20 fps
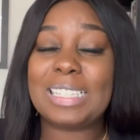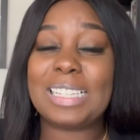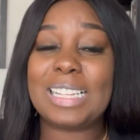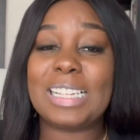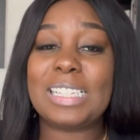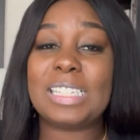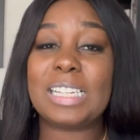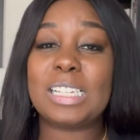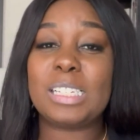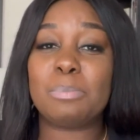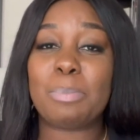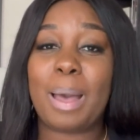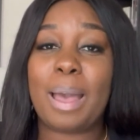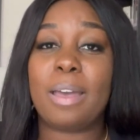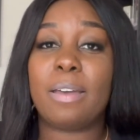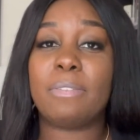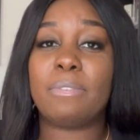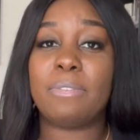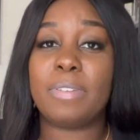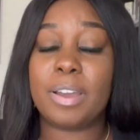This is
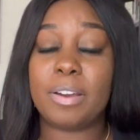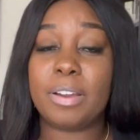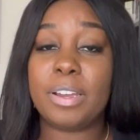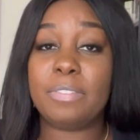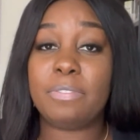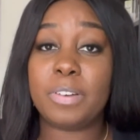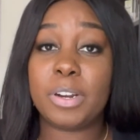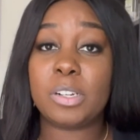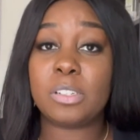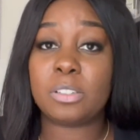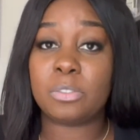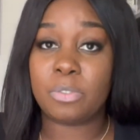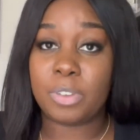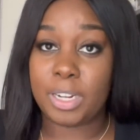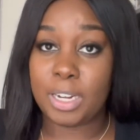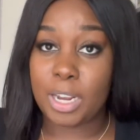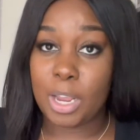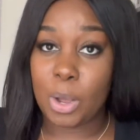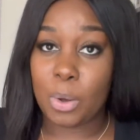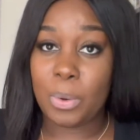my very first
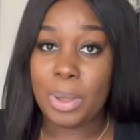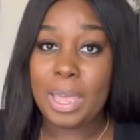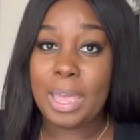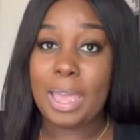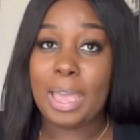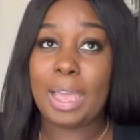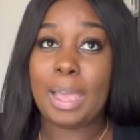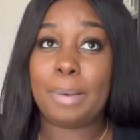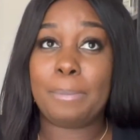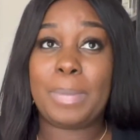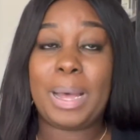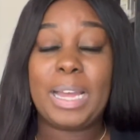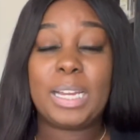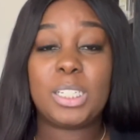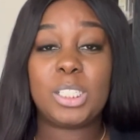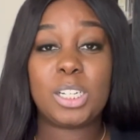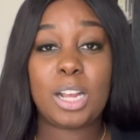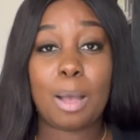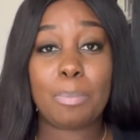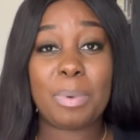video in my
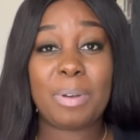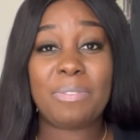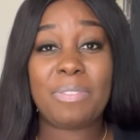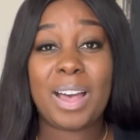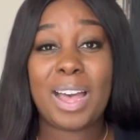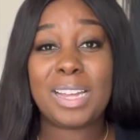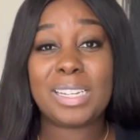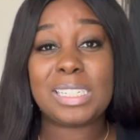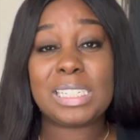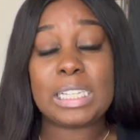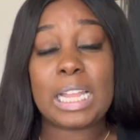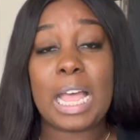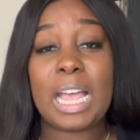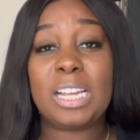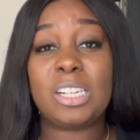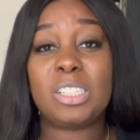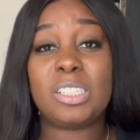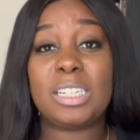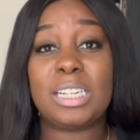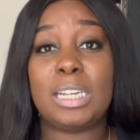Shopify
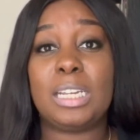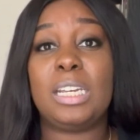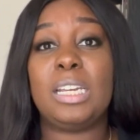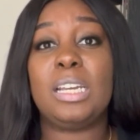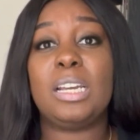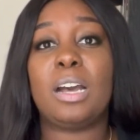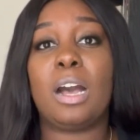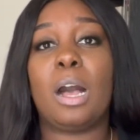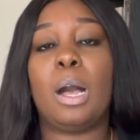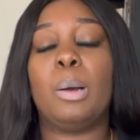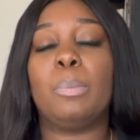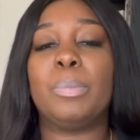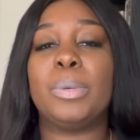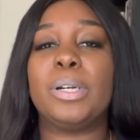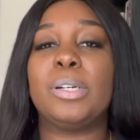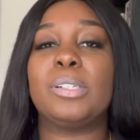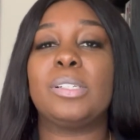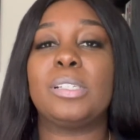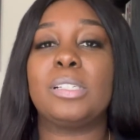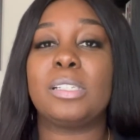/
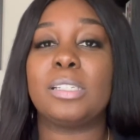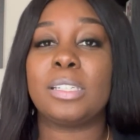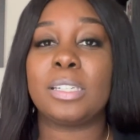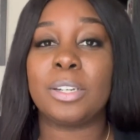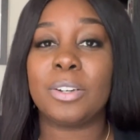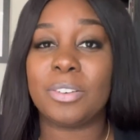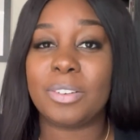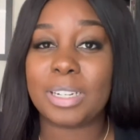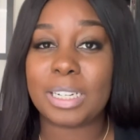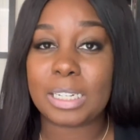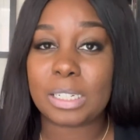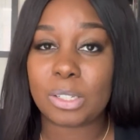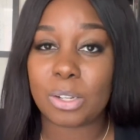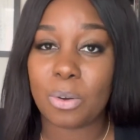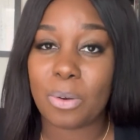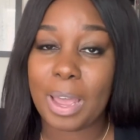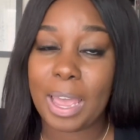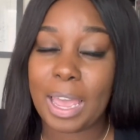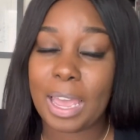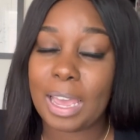e-commerce series,
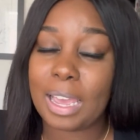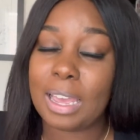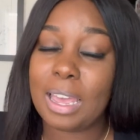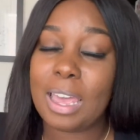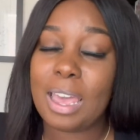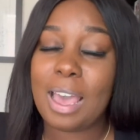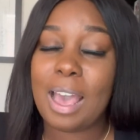okay?